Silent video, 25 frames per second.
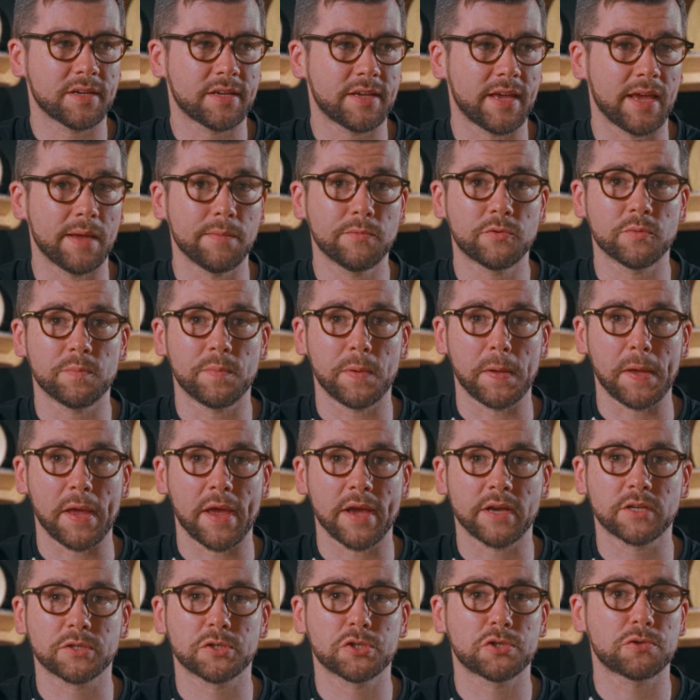came to be
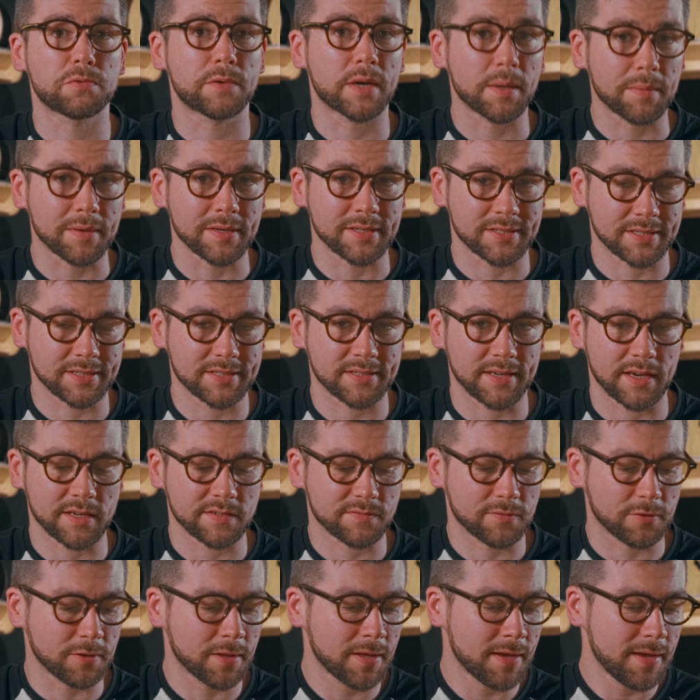extremely
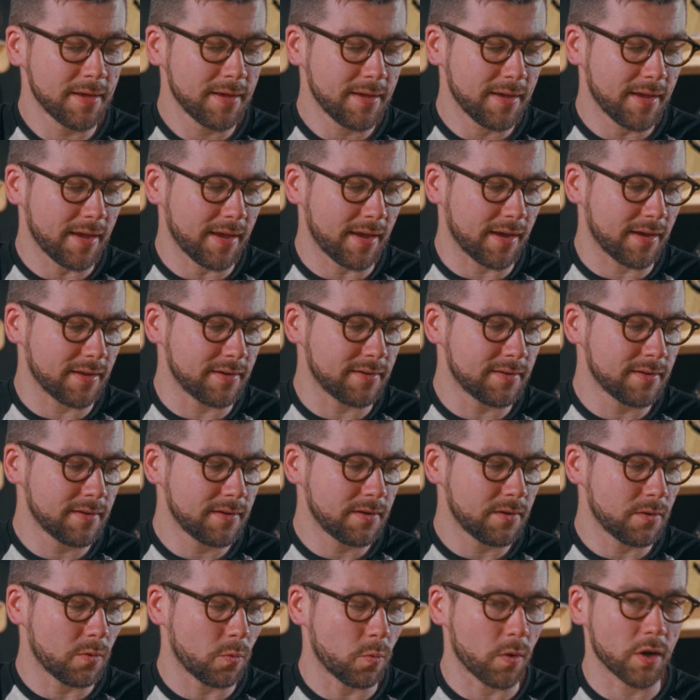successful. And
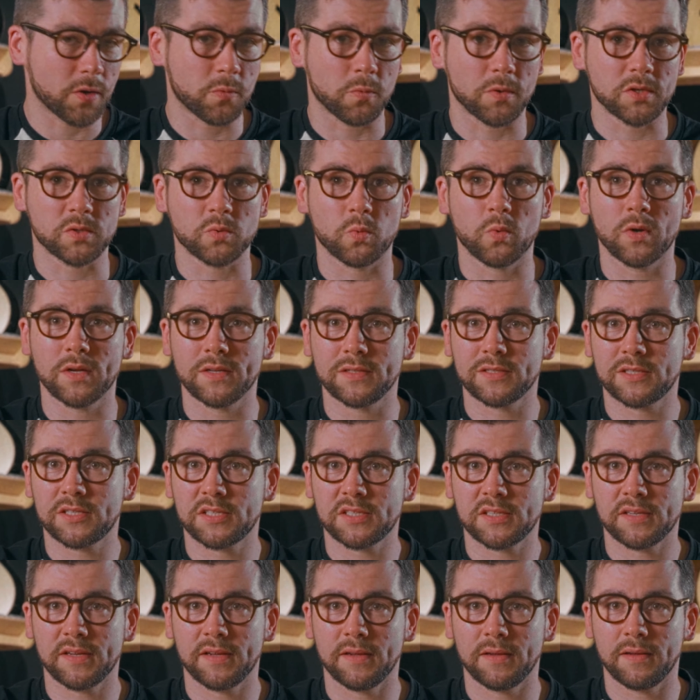what was
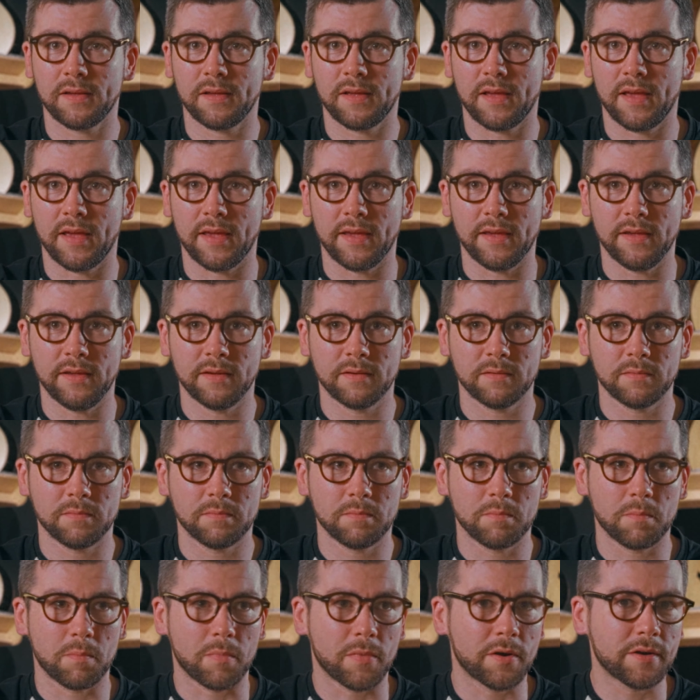once a
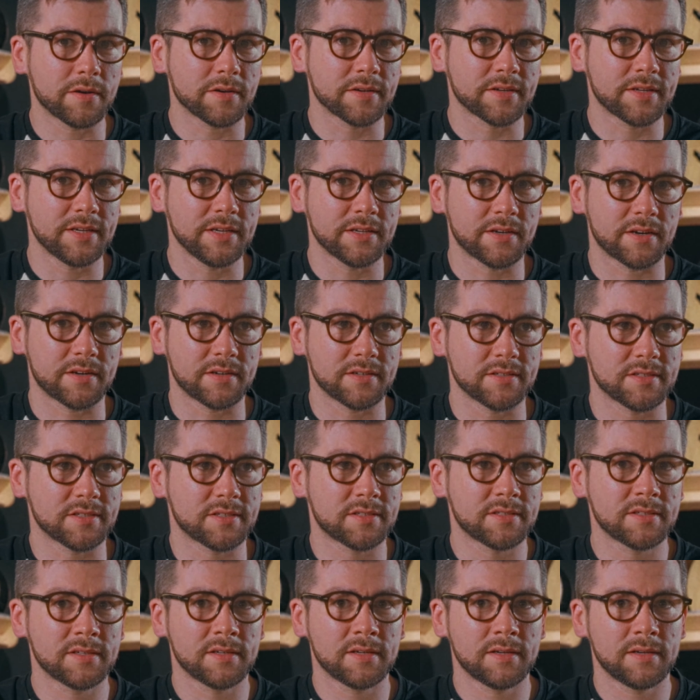Martin
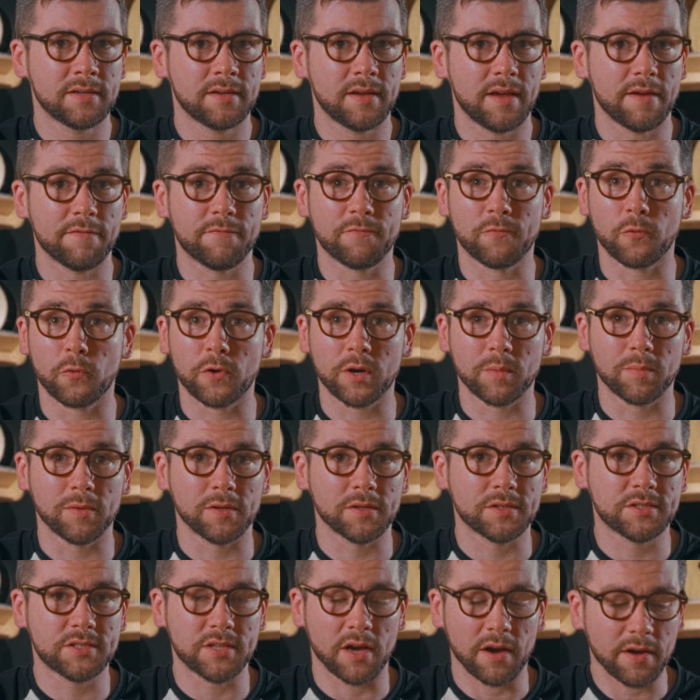Guitars
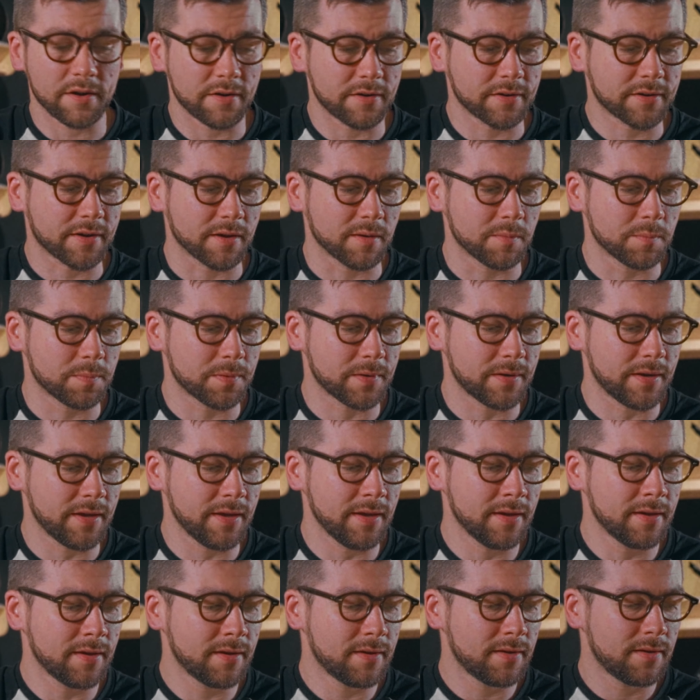affordable daughter
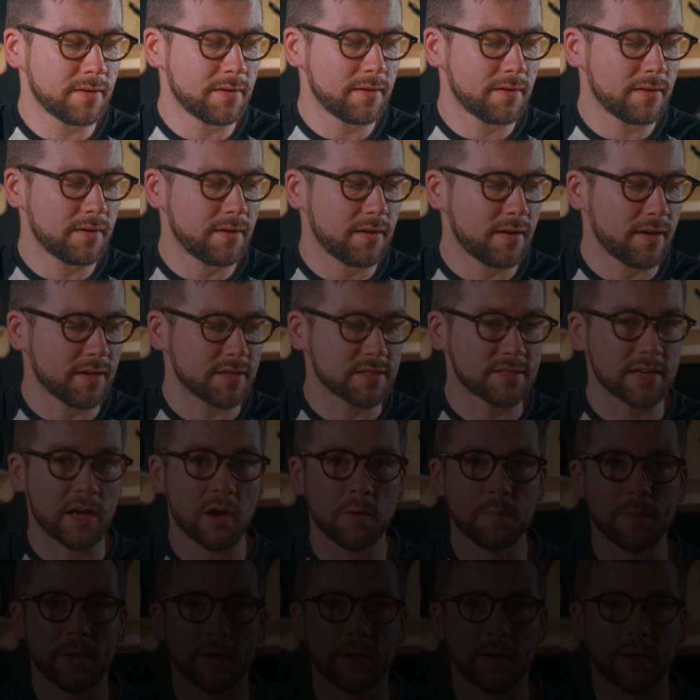company has now